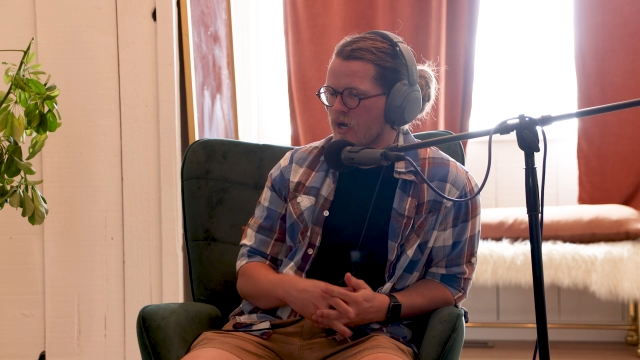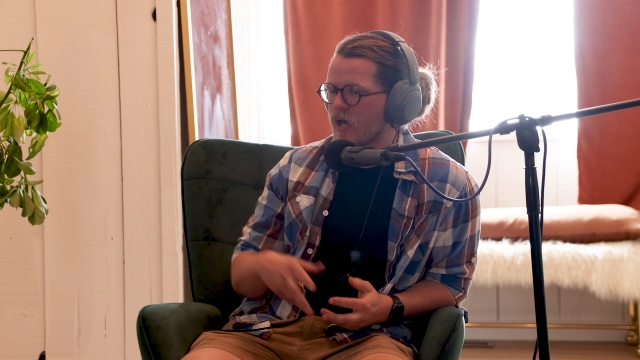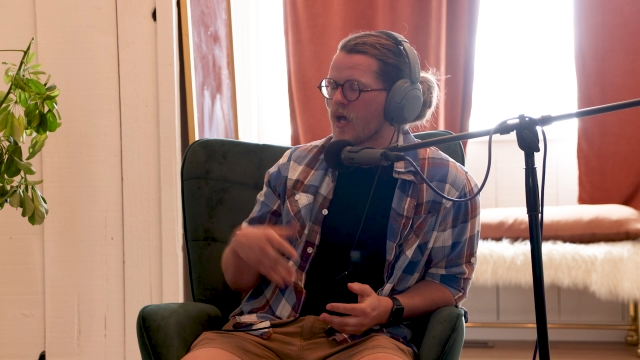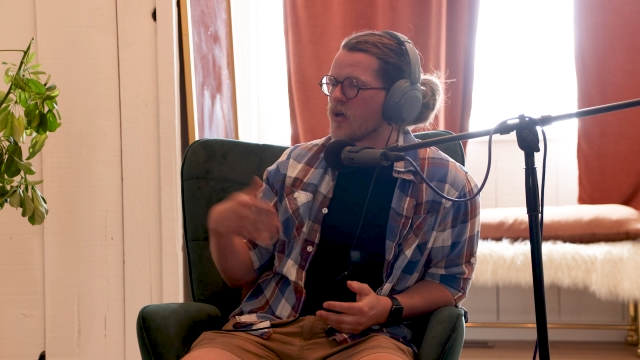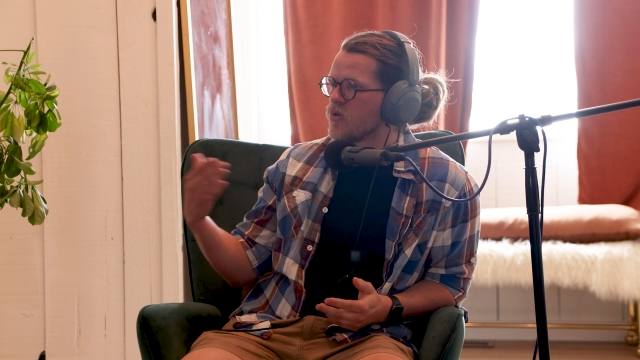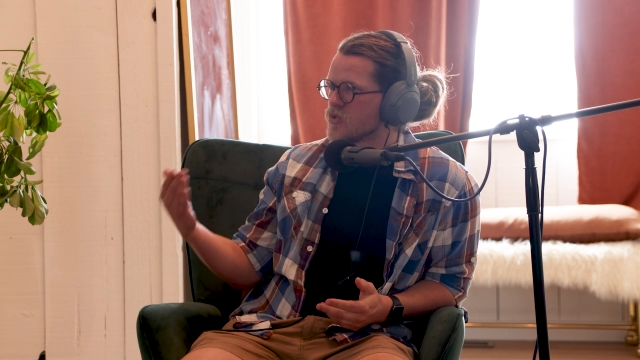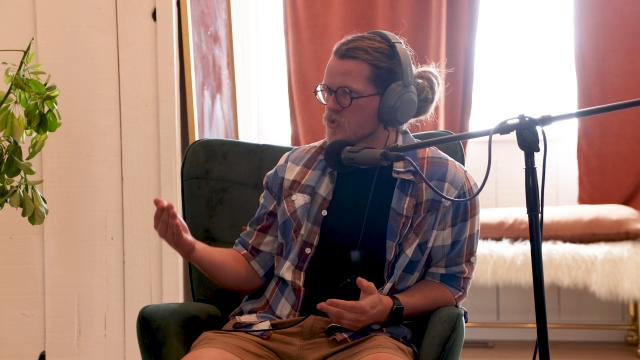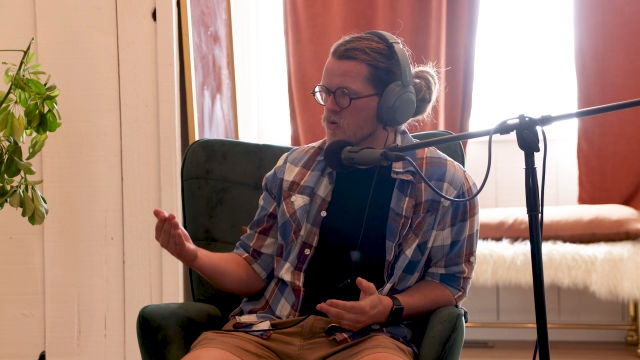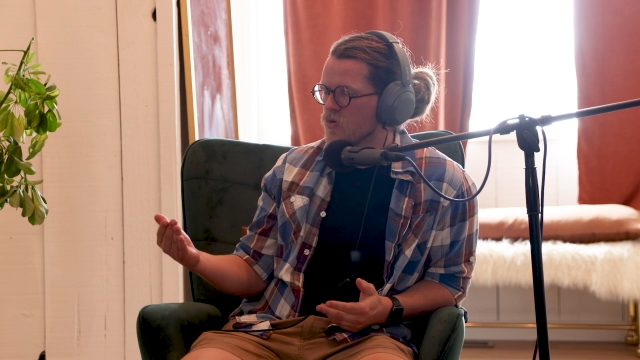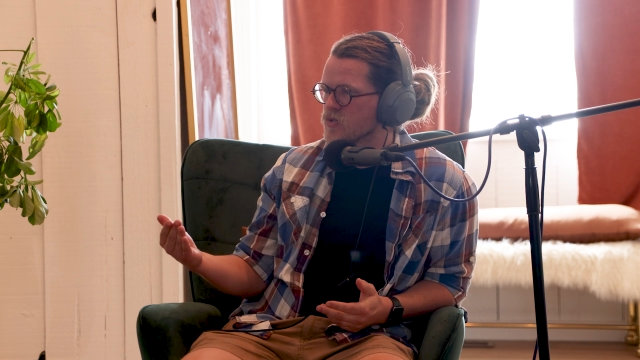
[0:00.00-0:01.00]
I had all
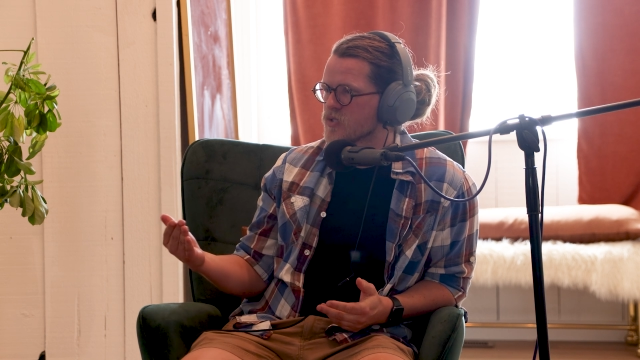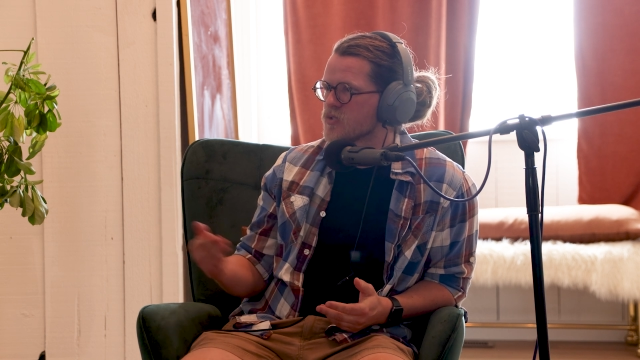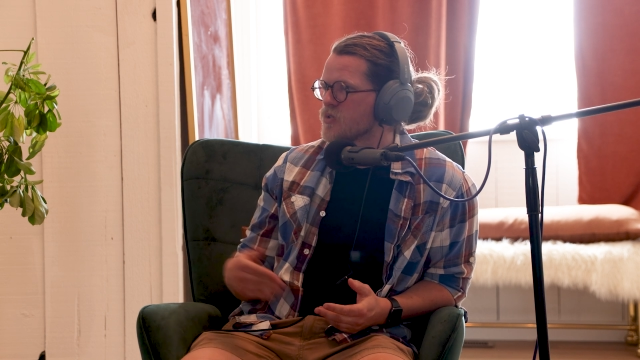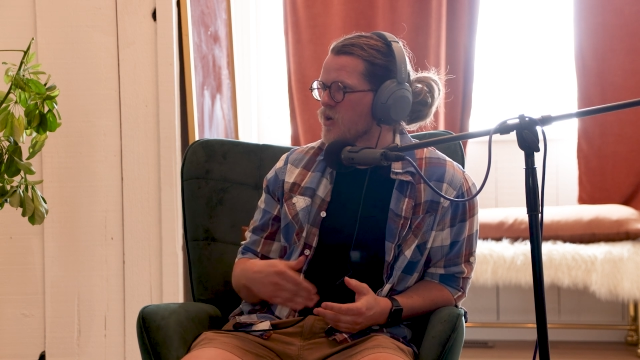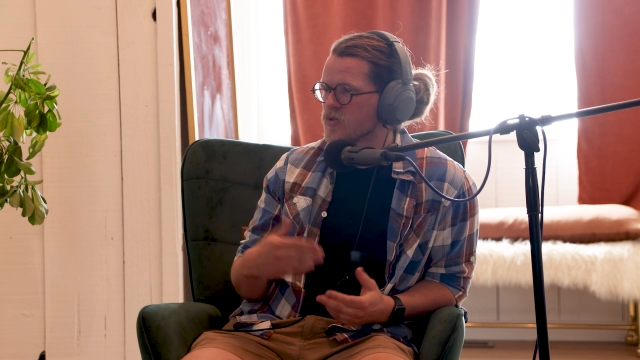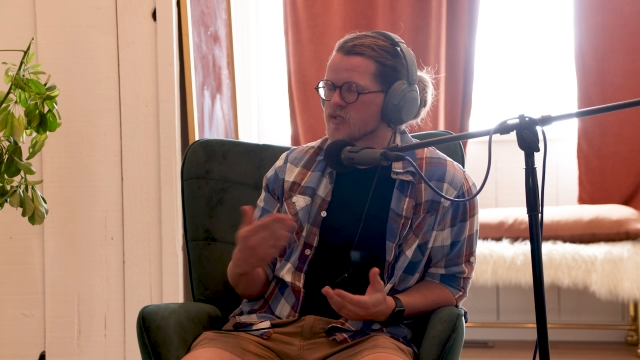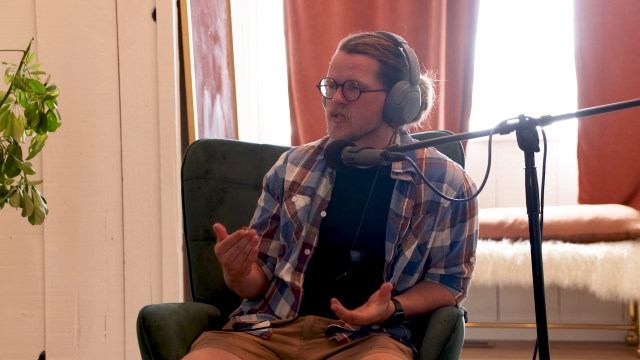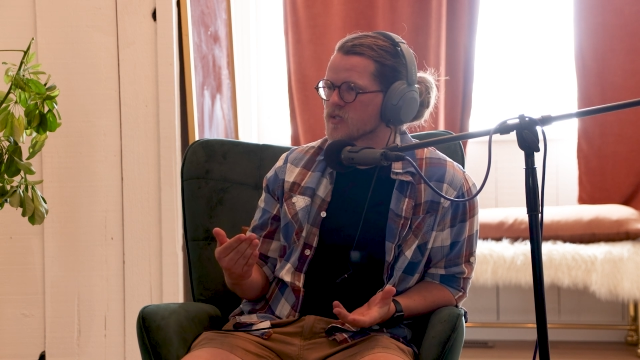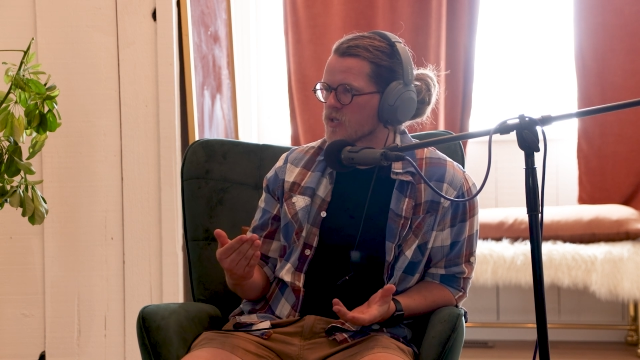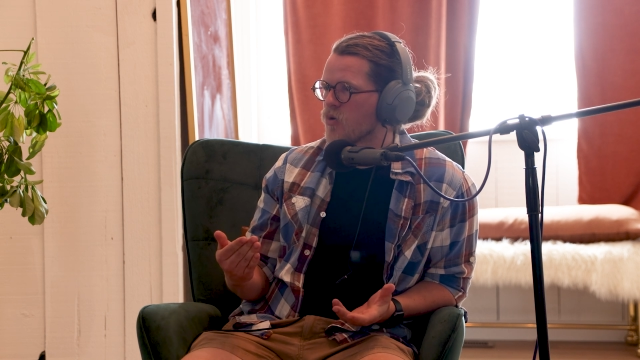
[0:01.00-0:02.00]
these goals, all these
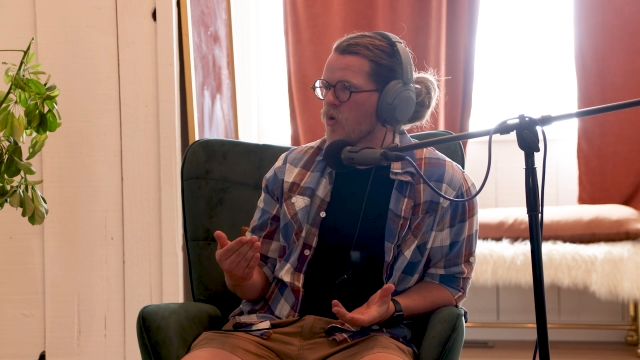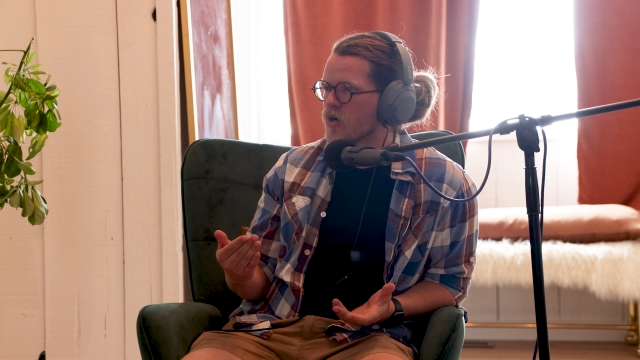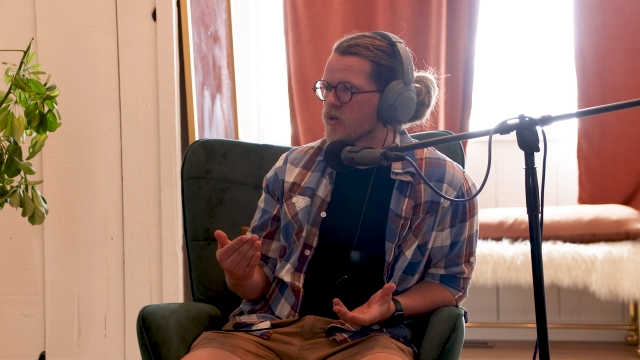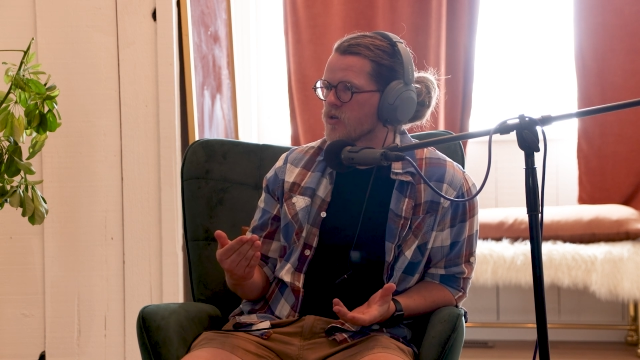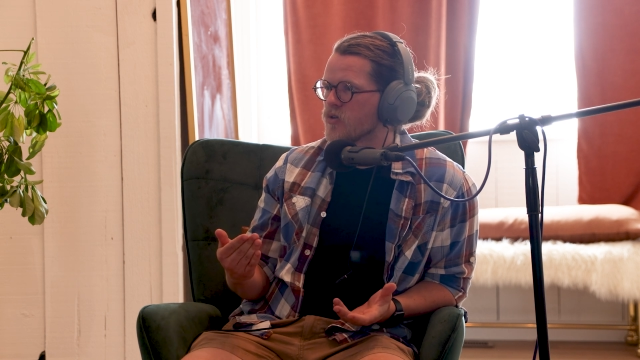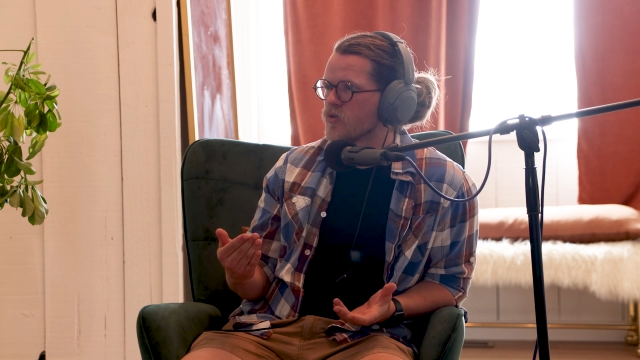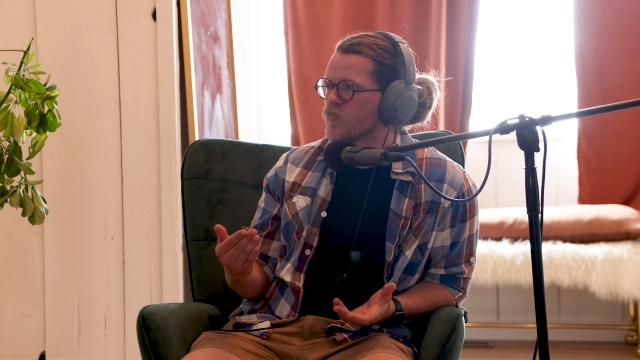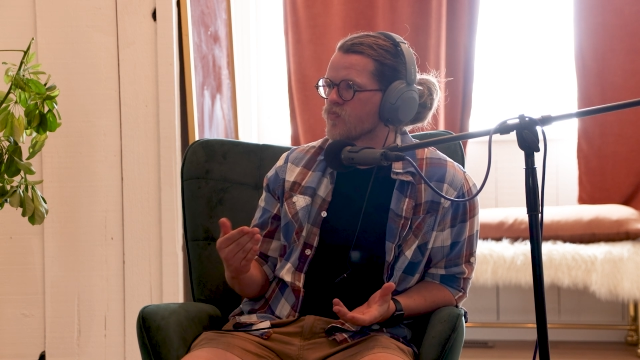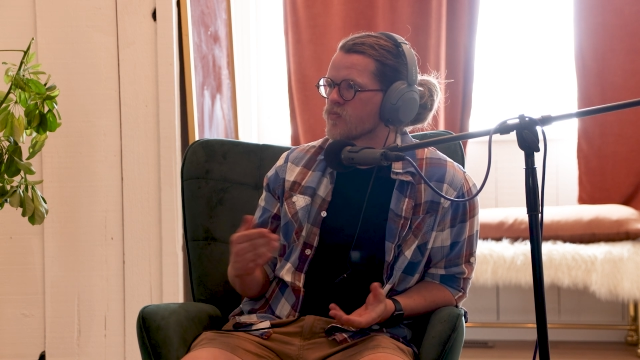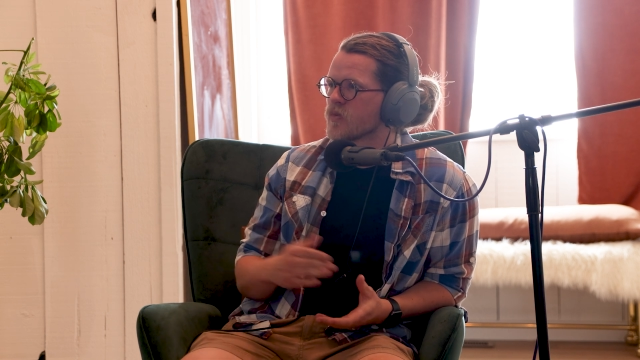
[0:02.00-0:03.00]
things that I wanted to do.